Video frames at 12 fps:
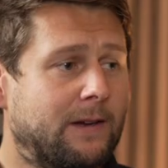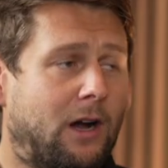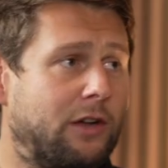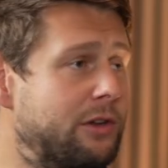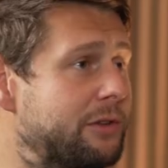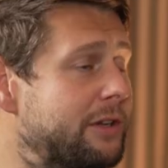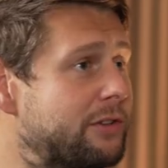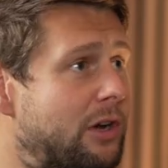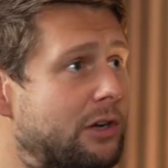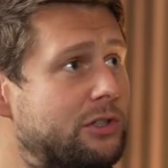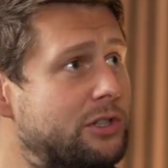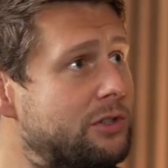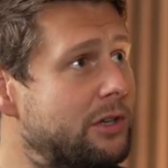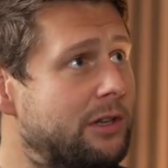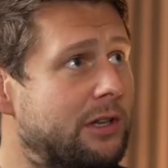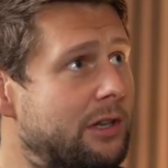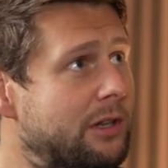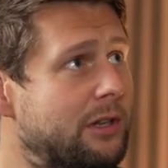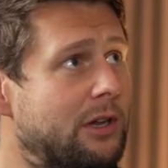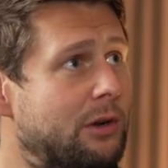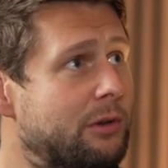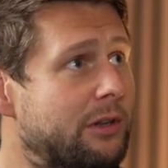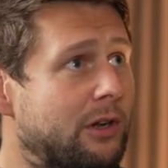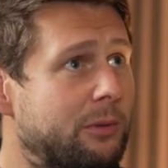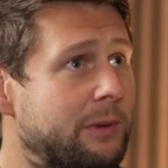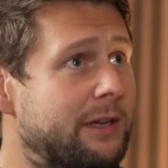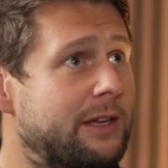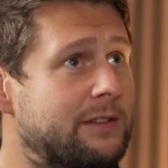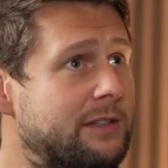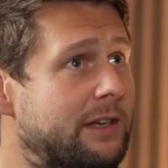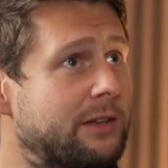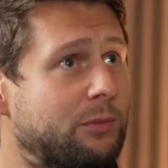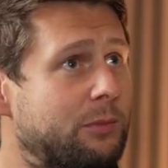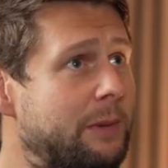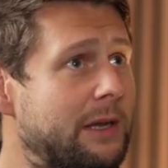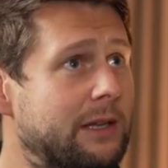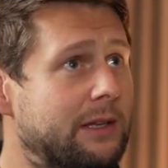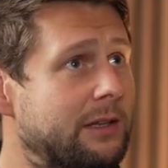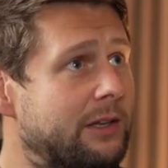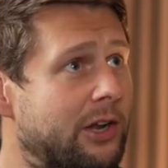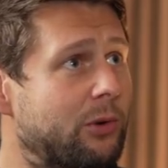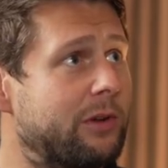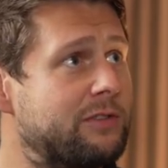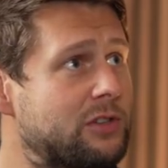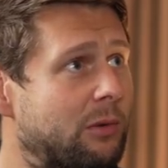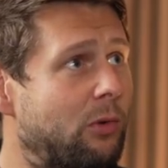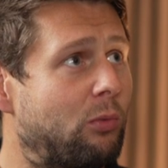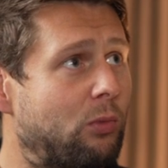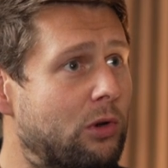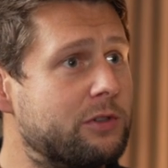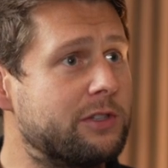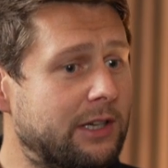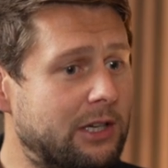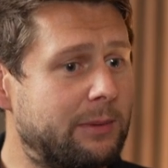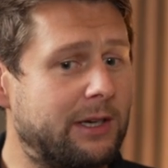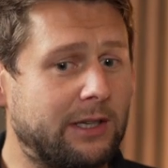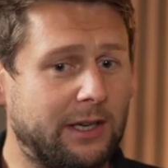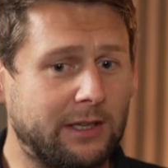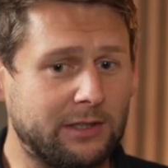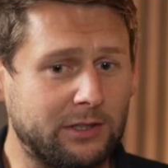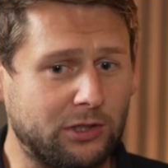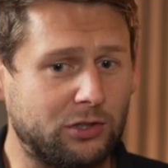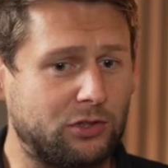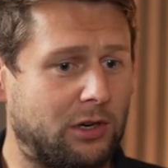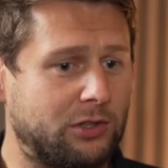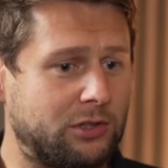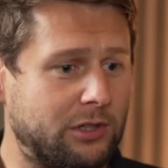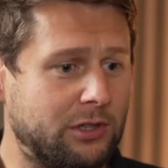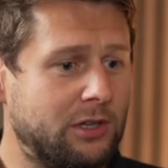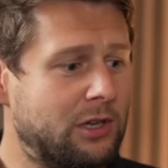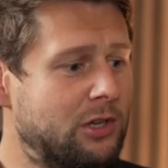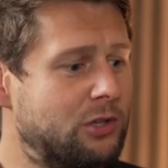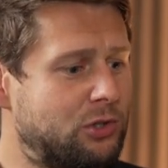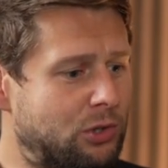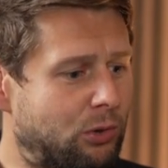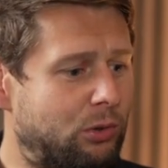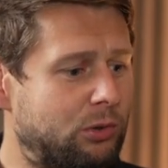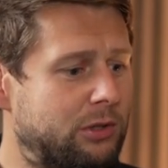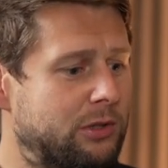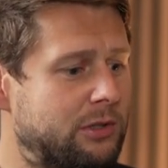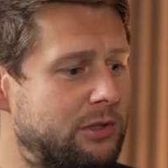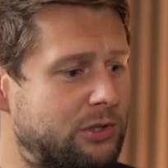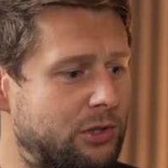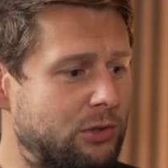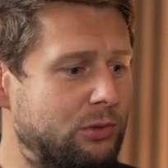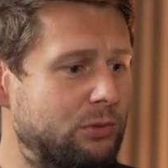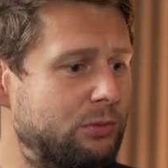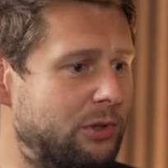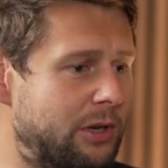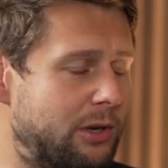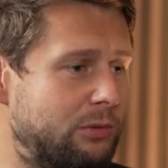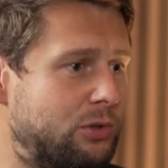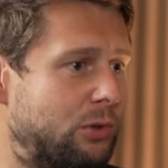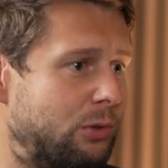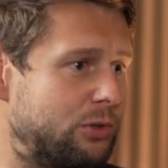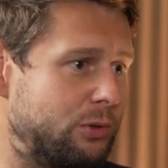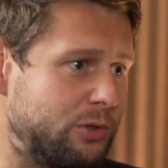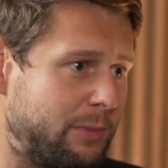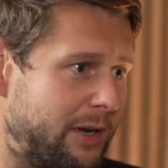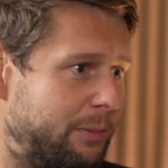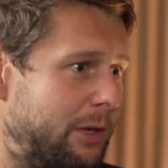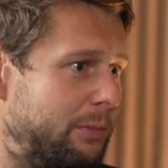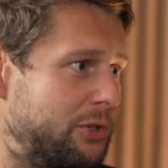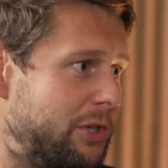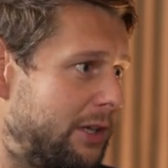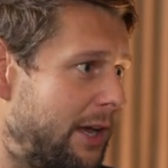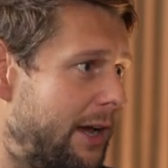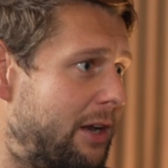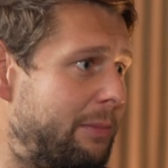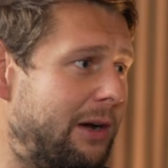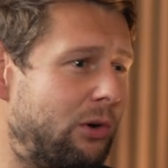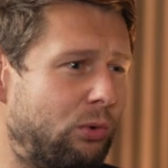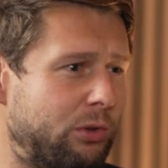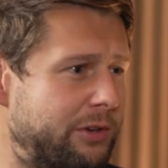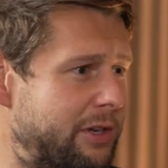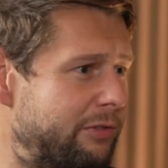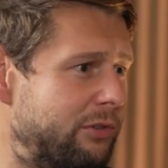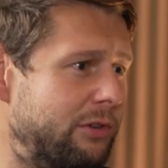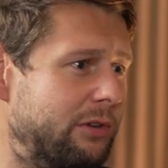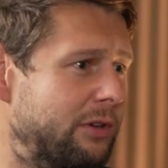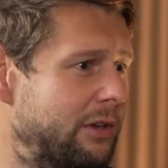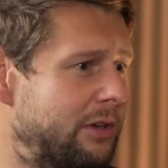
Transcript: I don't think so. I just the only thing I'd be is it'd be, you know, if someone was thinking about getting into construction, talk to as many people as you can about all the different